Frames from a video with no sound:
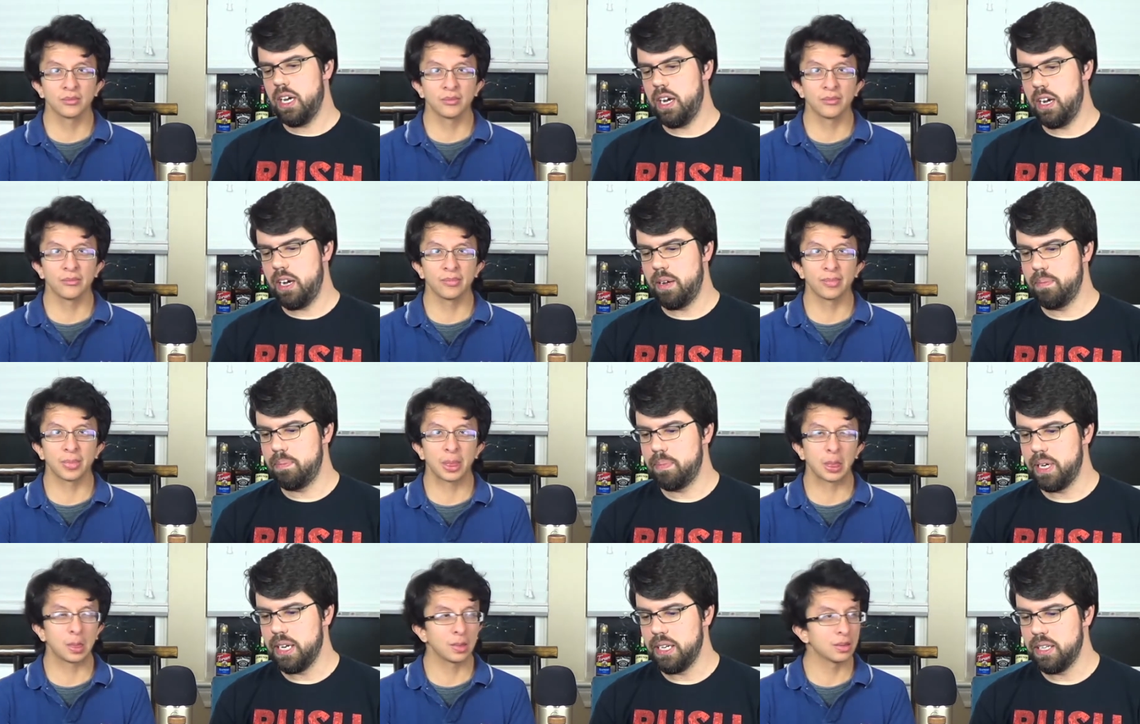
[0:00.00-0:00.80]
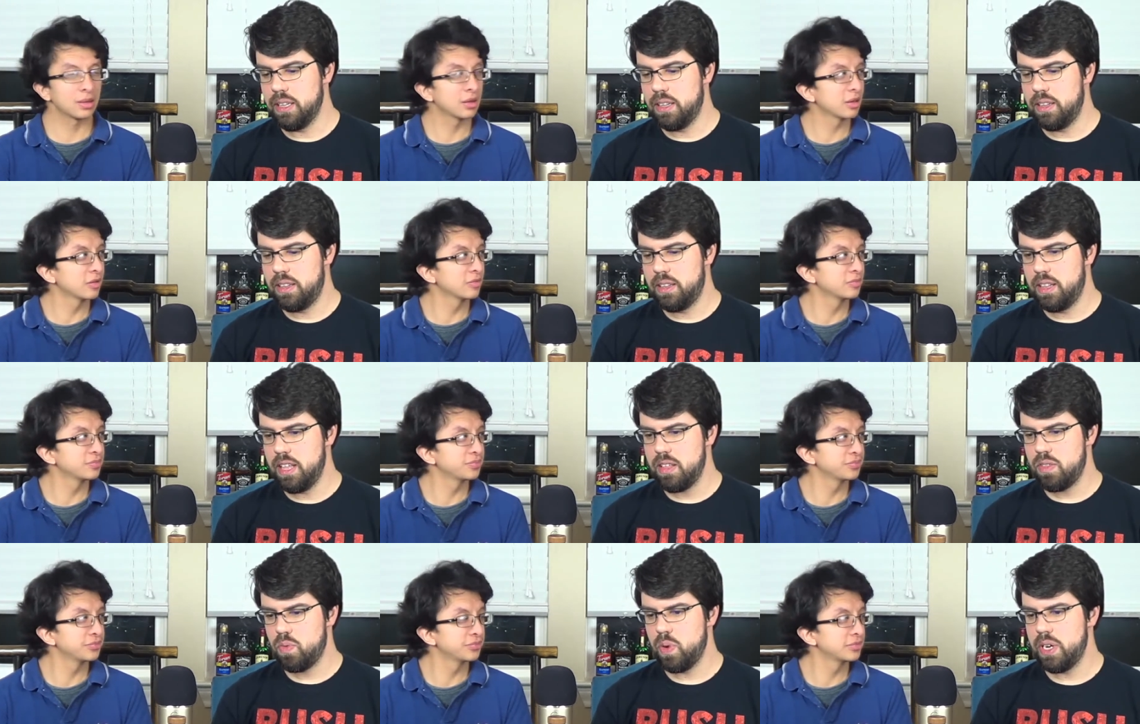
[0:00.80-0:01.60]
Speaker 1: Um, but
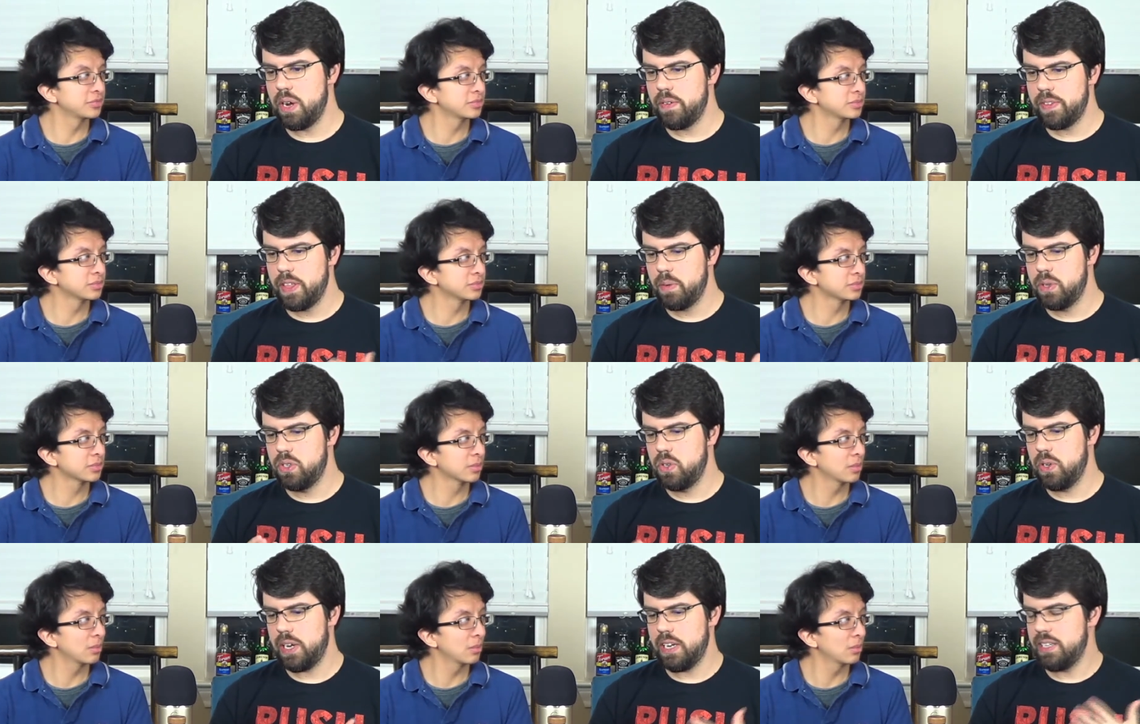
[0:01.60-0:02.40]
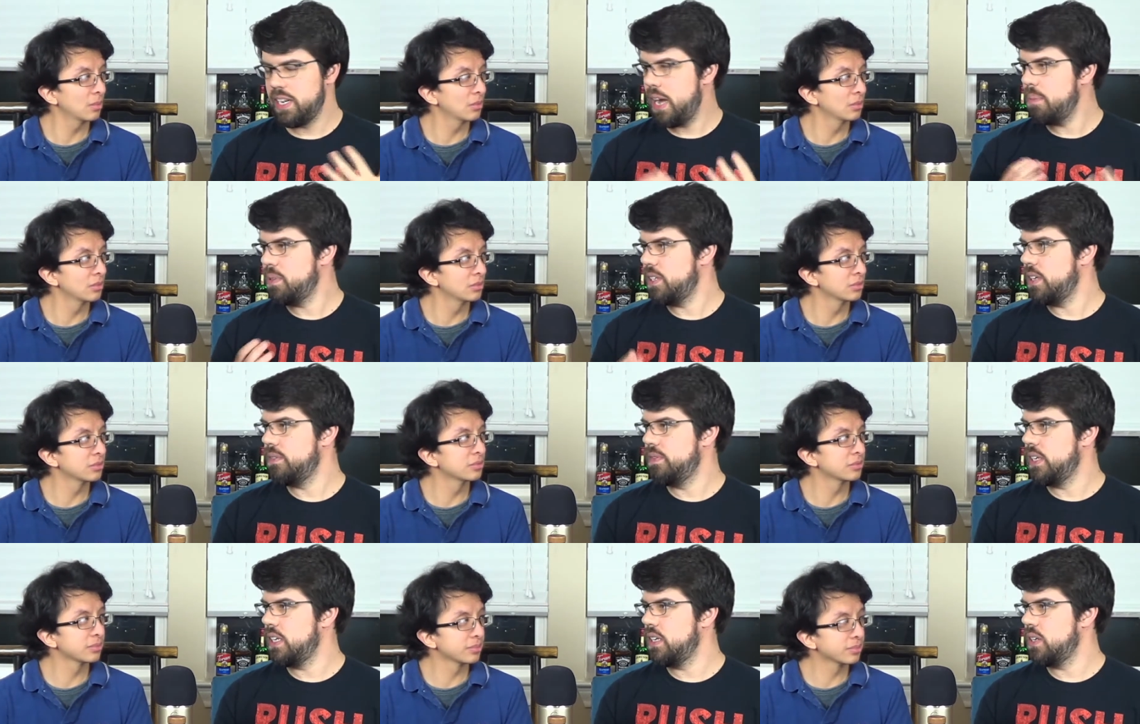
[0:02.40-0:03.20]
this, whenever they would do like top
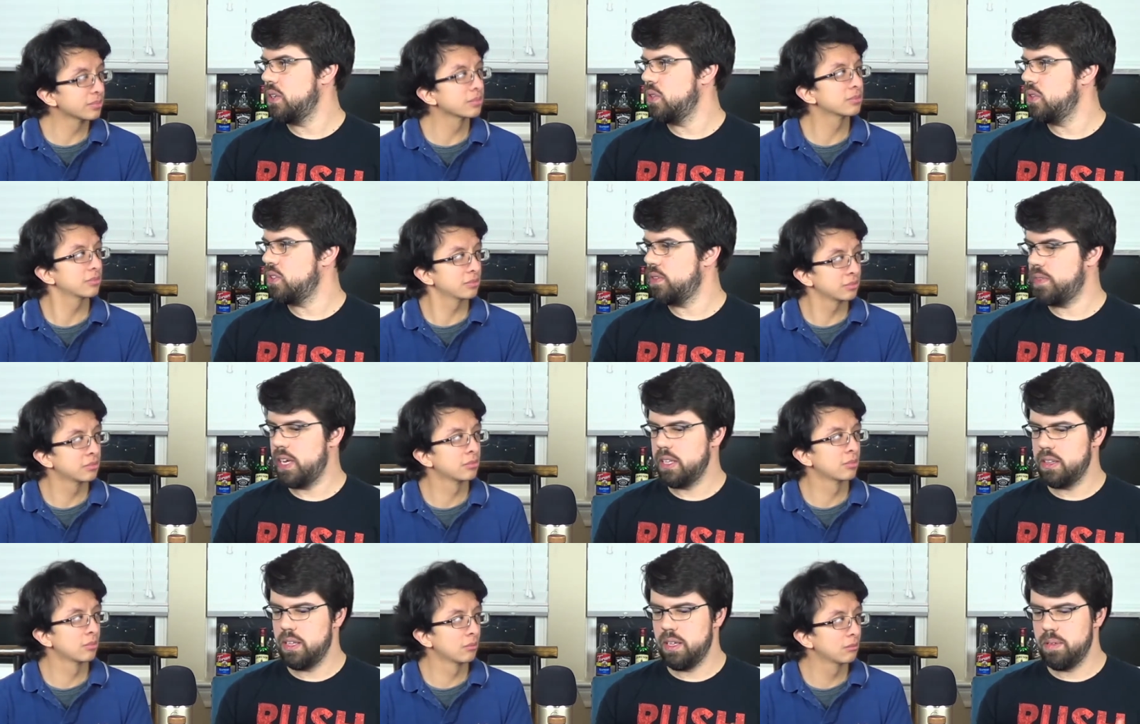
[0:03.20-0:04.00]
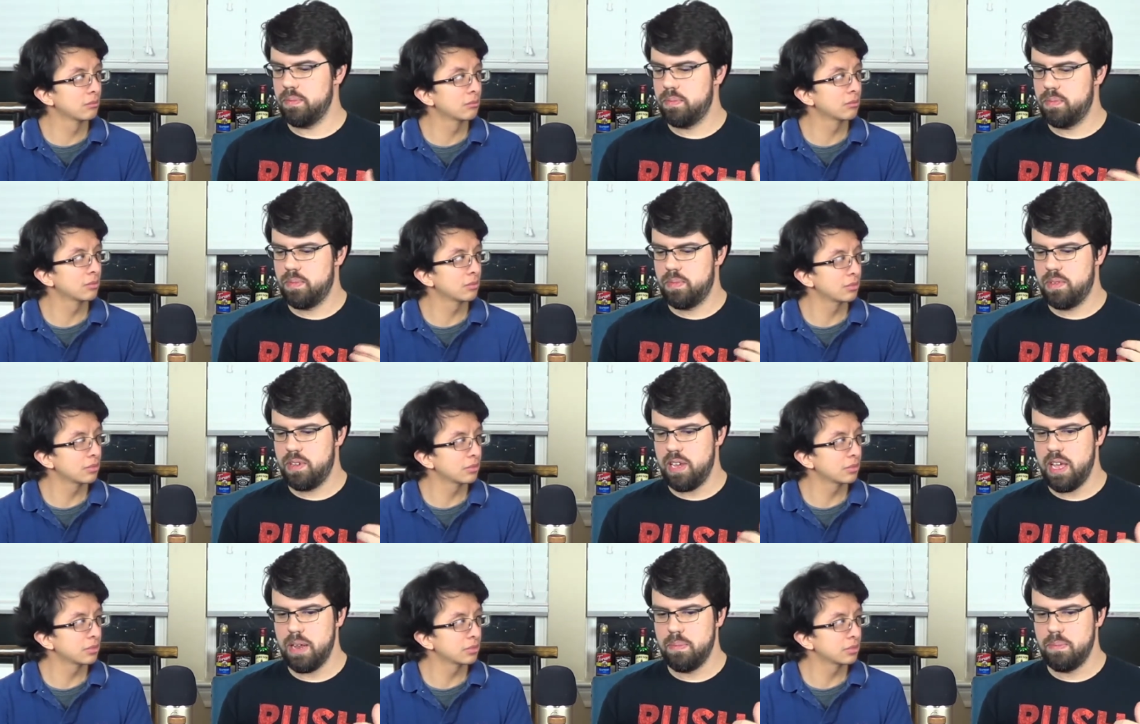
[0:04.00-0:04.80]
10 videos of like the
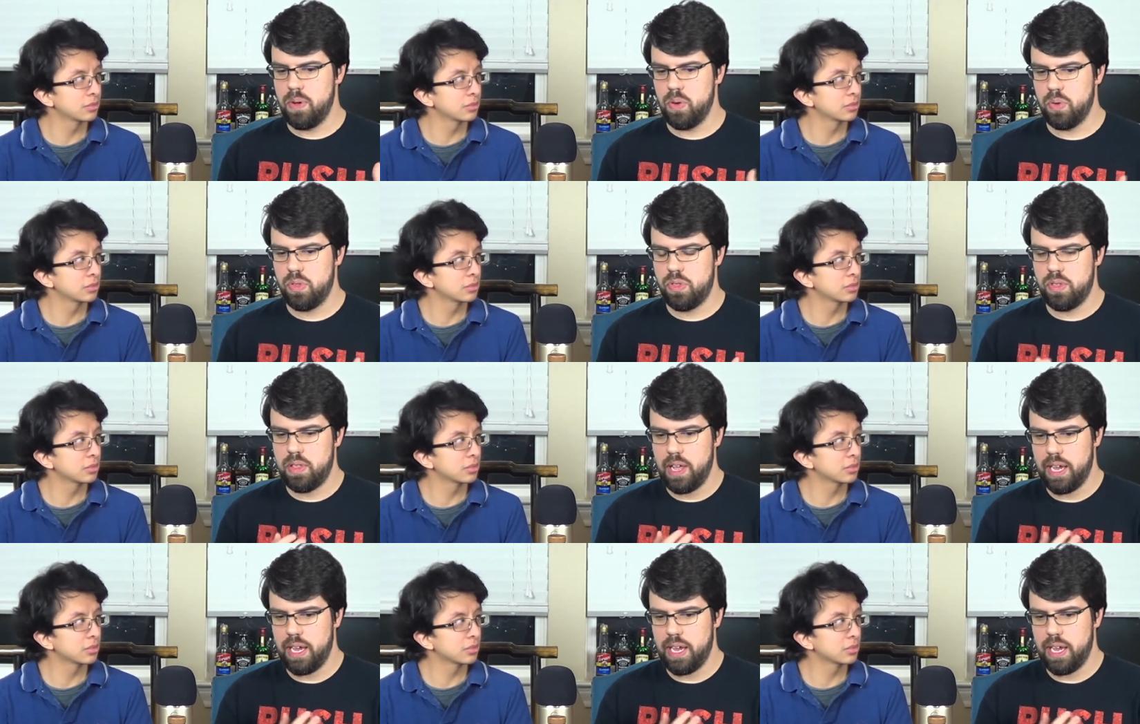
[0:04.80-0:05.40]
10 most